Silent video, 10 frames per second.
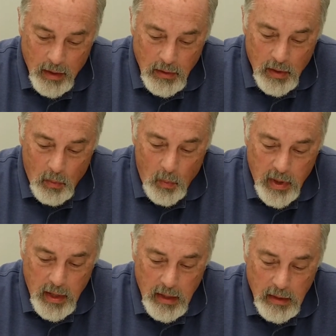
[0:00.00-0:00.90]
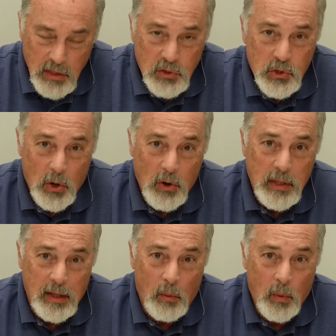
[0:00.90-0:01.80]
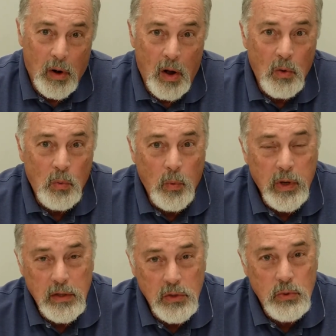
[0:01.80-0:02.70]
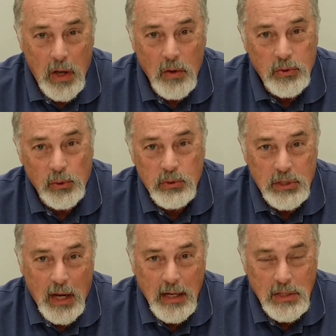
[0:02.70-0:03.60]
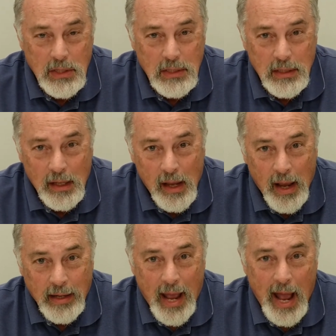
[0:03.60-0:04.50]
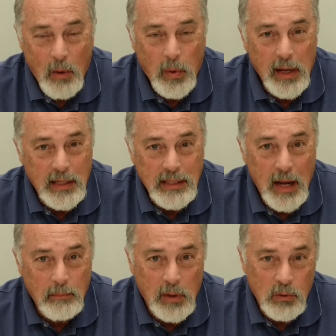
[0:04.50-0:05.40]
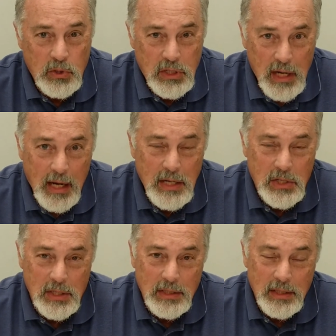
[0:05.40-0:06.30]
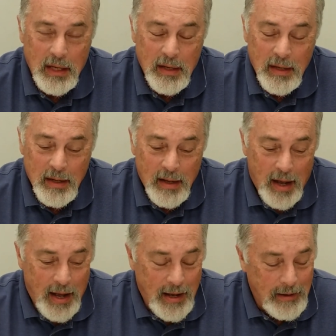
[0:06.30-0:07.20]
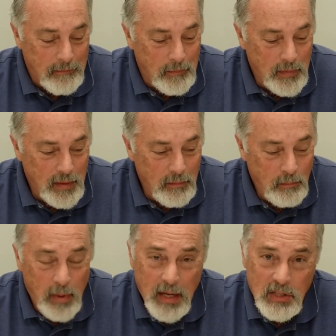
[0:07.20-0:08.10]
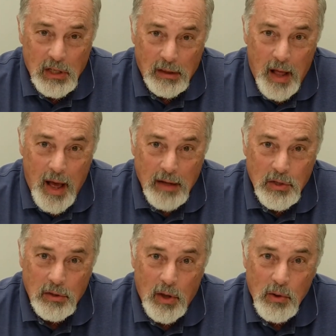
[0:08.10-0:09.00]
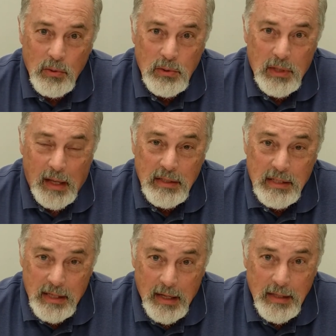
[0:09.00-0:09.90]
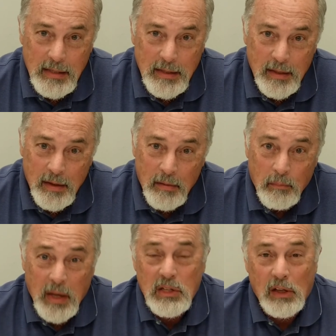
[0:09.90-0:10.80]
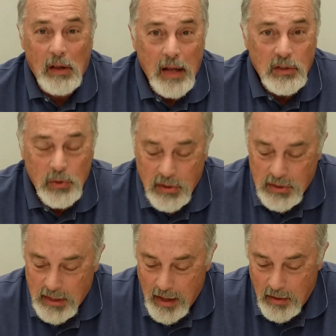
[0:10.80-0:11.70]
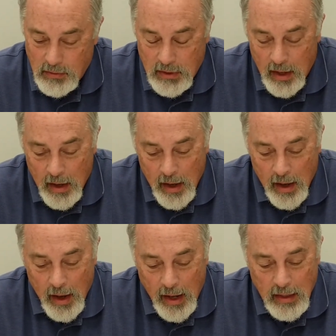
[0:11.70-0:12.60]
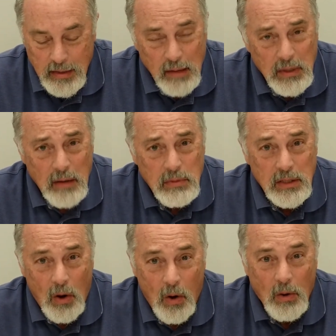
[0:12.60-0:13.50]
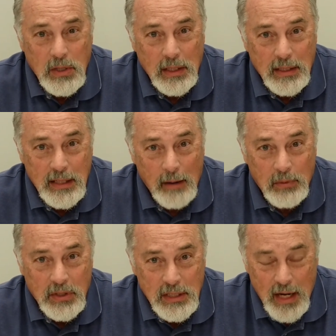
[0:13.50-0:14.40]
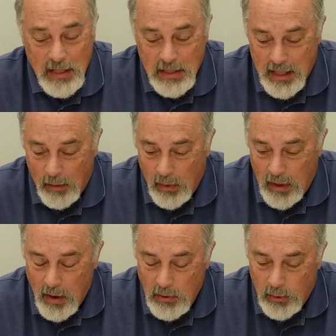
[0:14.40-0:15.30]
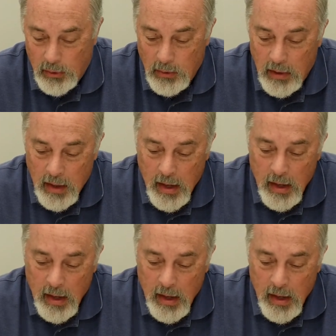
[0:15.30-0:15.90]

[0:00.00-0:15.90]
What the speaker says: you know, this journey that we're on, we do go through stages. And how we accept those stages means a lot to those that see us, means a lot to ourselves. And then sometimes it's hard to accept the stages that we go through.